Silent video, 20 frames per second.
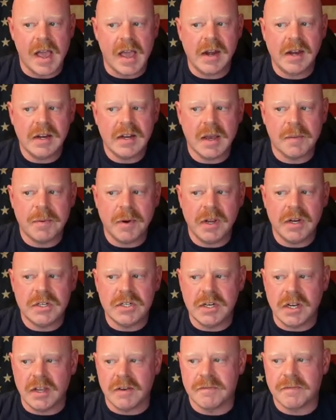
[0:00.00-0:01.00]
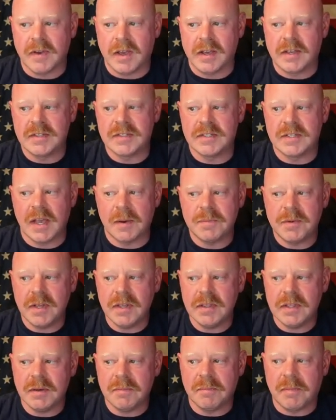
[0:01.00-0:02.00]
Any deputy chief
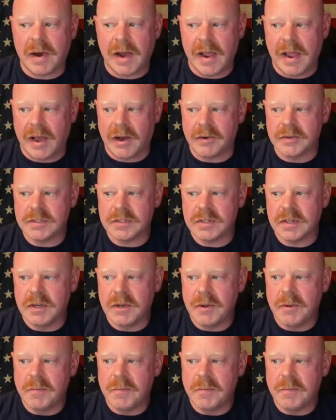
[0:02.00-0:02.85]
accepting the buyout